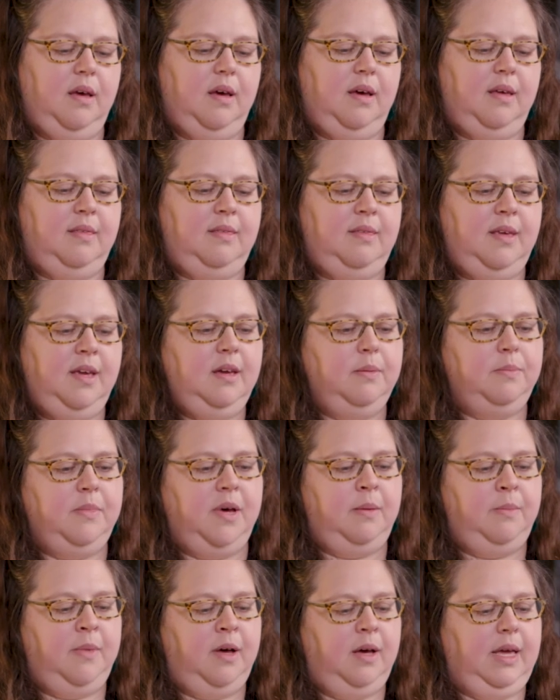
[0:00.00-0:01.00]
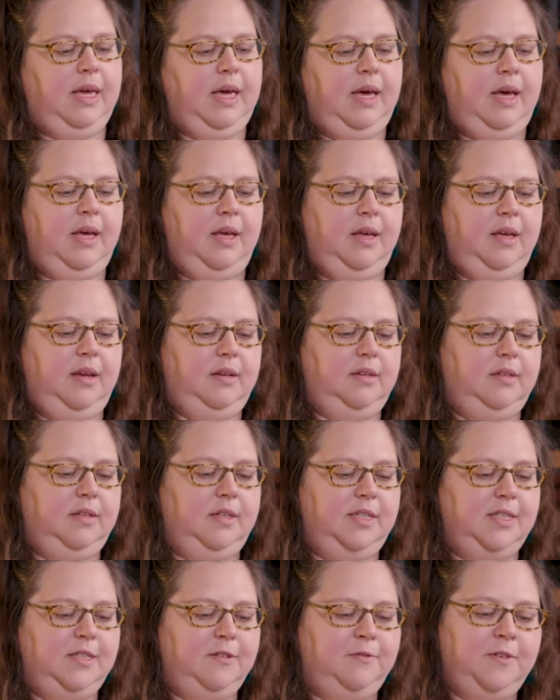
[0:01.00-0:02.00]
I think my maquette
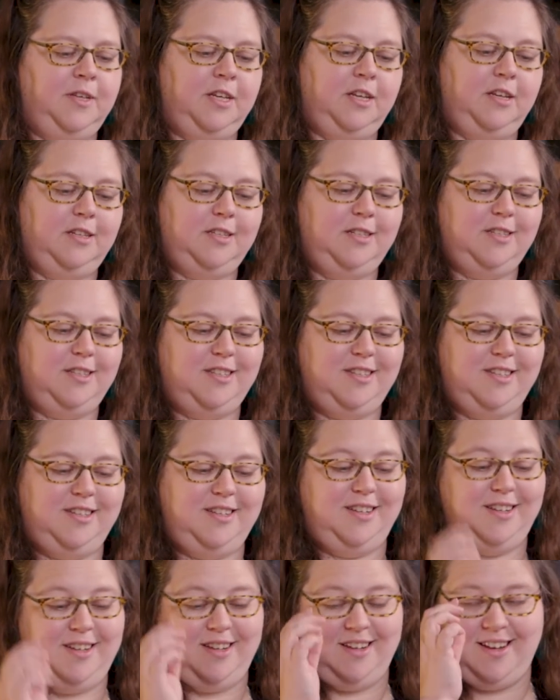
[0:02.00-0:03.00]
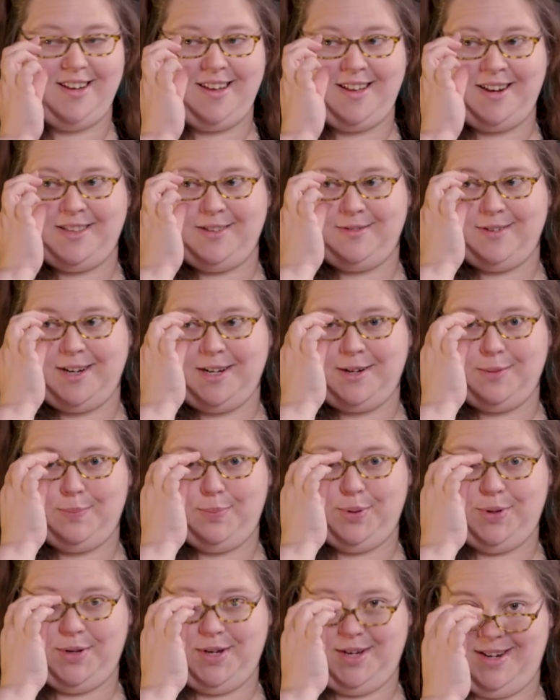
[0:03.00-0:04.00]
is finished and it's ready to
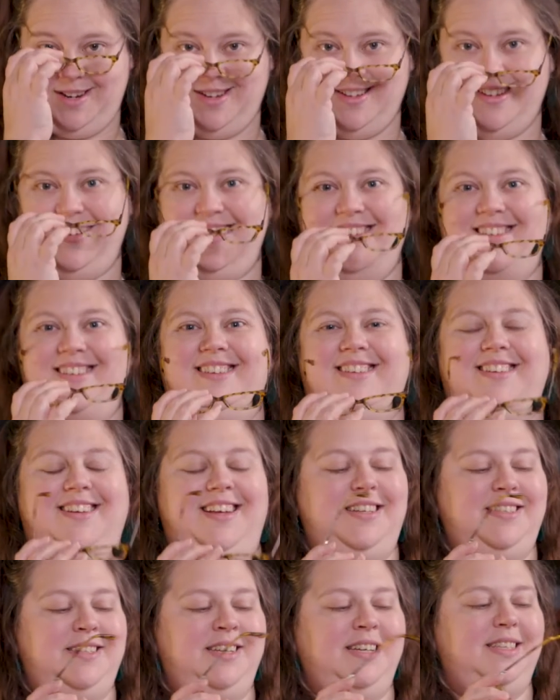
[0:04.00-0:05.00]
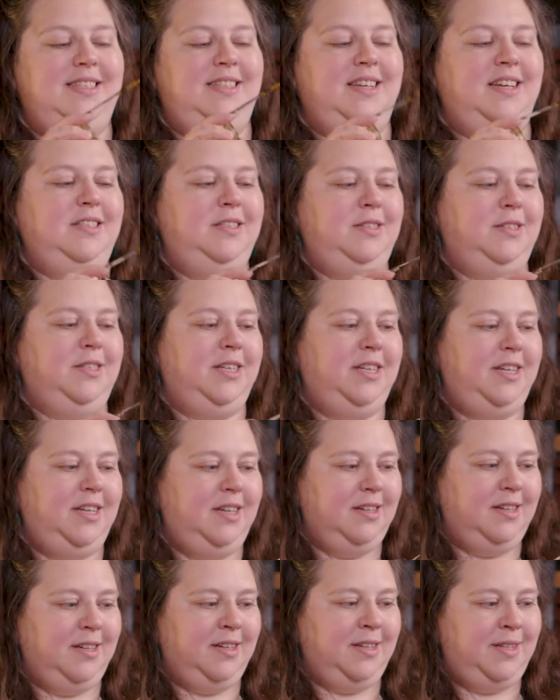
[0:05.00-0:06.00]
put as an
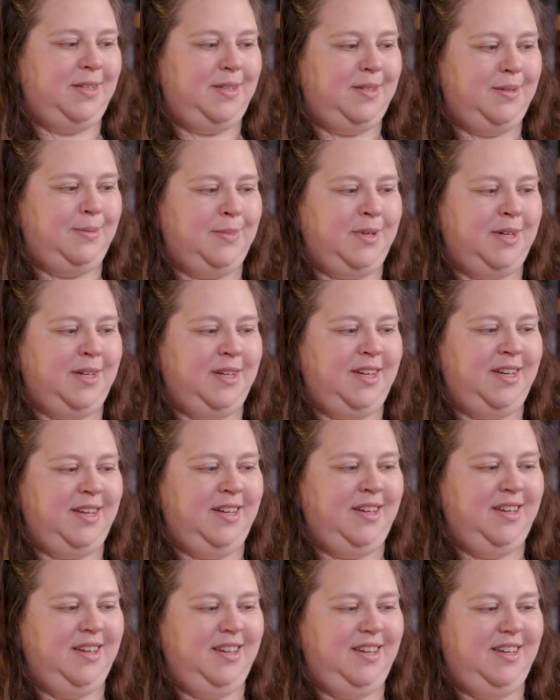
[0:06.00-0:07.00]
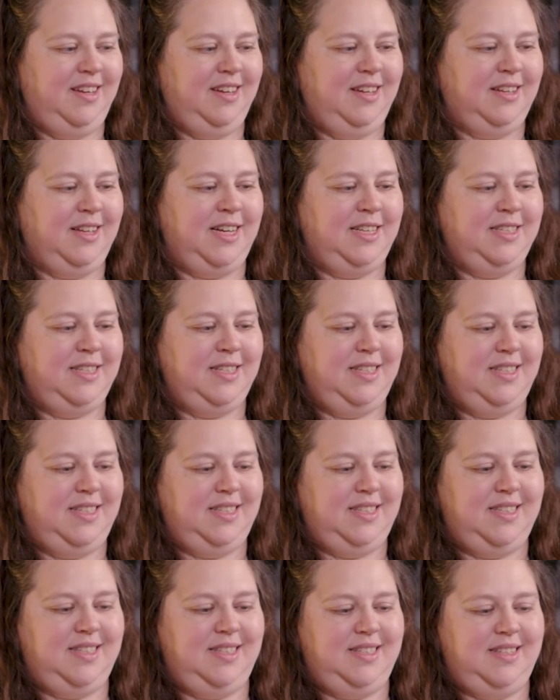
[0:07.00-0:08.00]
accessory onto my
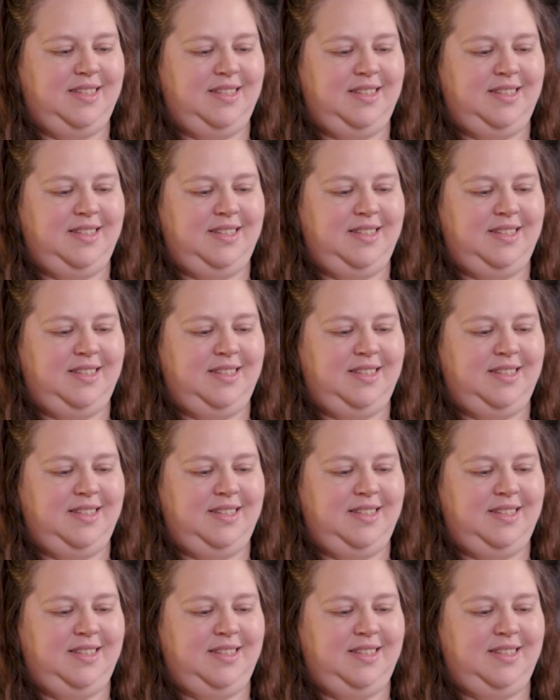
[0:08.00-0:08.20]
glasses.